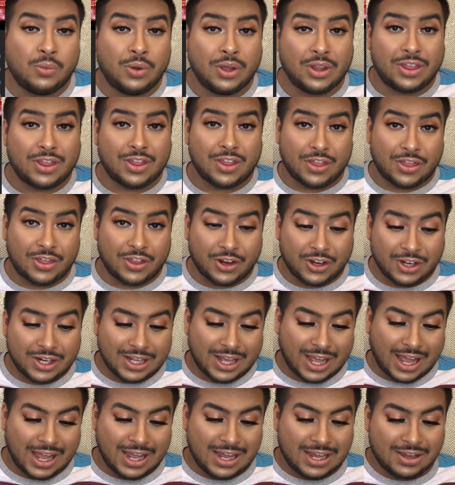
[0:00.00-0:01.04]

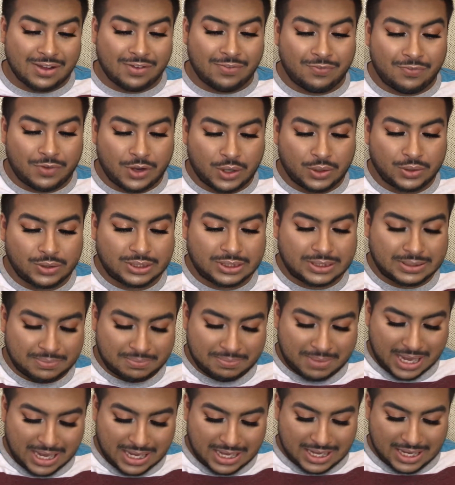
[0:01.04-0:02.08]
38 votes
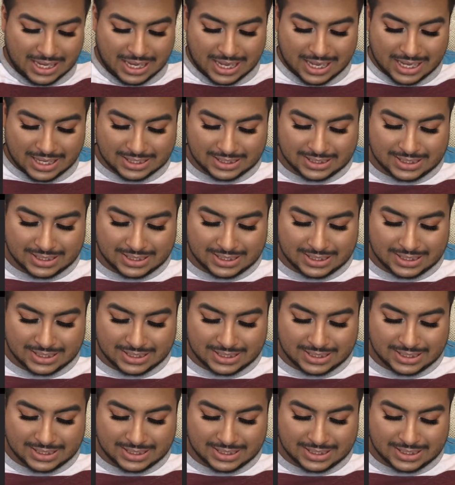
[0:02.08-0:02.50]
making it